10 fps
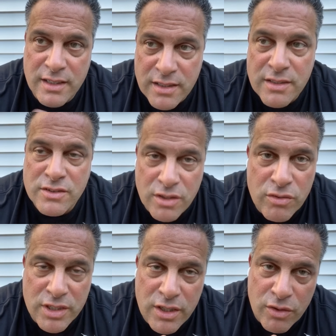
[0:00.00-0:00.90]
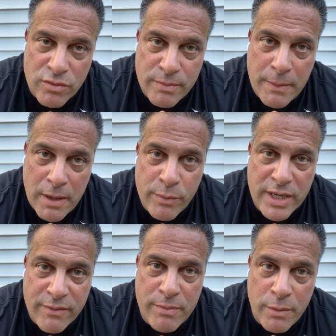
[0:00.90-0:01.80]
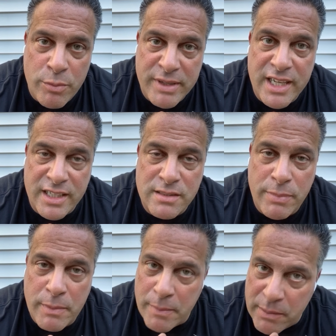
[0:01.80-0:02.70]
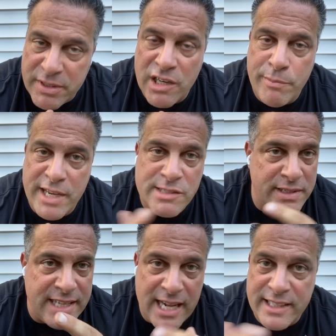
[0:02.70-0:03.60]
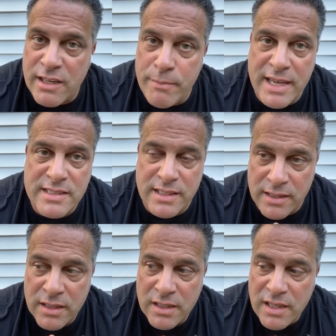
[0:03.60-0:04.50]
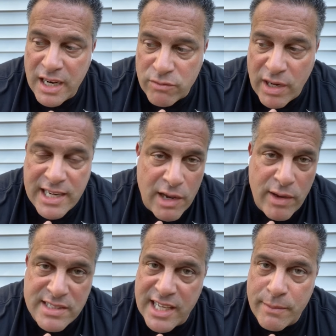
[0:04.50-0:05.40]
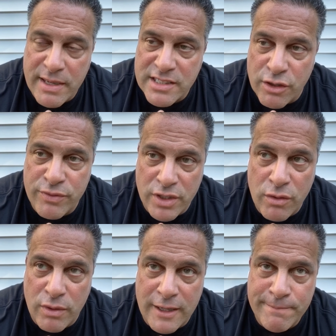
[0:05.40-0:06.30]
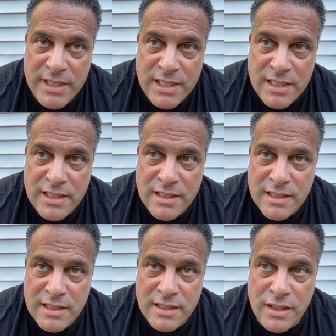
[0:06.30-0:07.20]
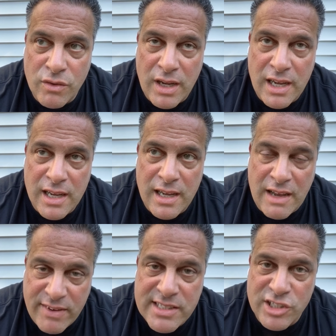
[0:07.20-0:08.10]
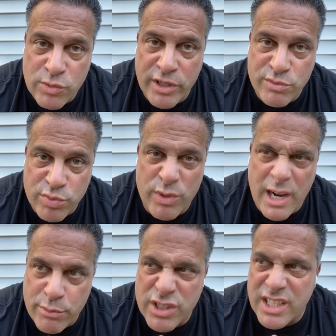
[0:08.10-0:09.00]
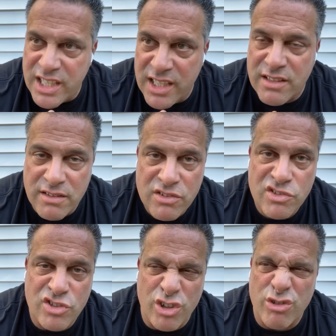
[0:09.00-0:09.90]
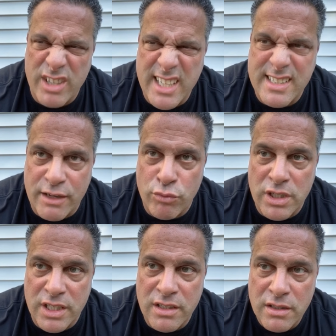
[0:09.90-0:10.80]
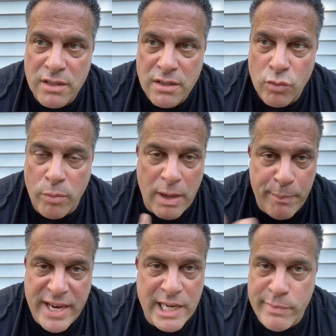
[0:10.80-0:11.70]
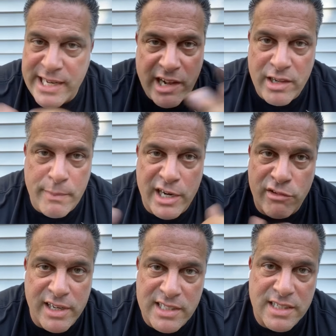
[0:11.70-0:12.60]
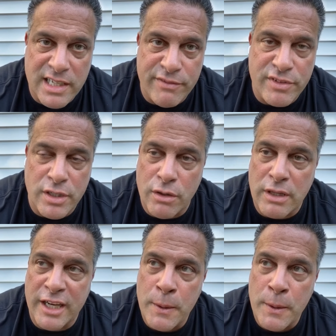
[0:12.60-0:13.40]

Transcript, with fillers: So you know, my mom, we came from humble beginnings, but my mom did her best. My dad did her best, and and right now I say to myself, you know what? you know, I've had situations when I was a kid and certain things that really were my pain, but now they're my greatest gift, you know, like